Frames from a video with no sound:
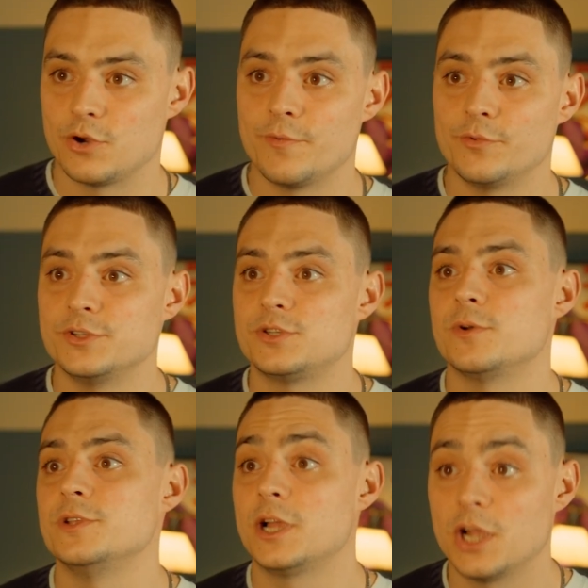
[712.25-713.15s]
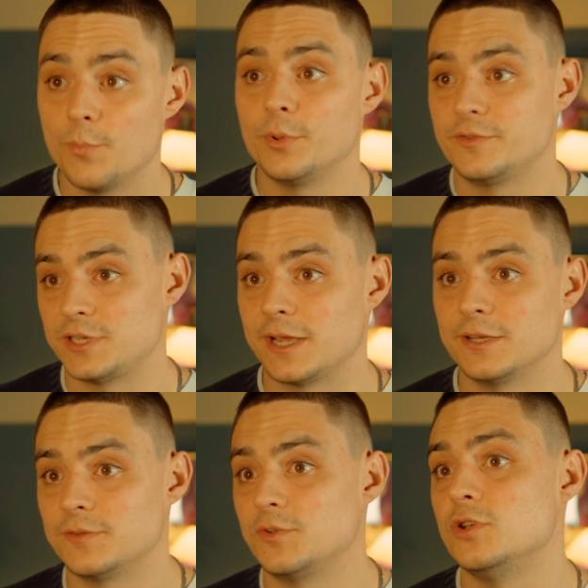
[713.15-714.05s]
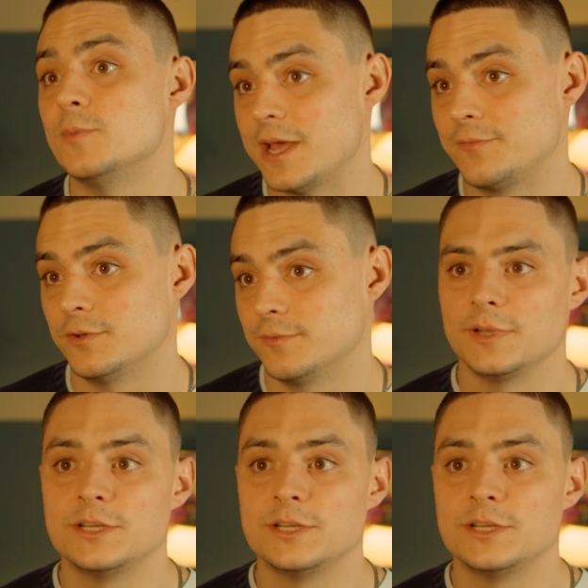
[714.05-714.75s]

equivalent to only a couple of seconds of human effort.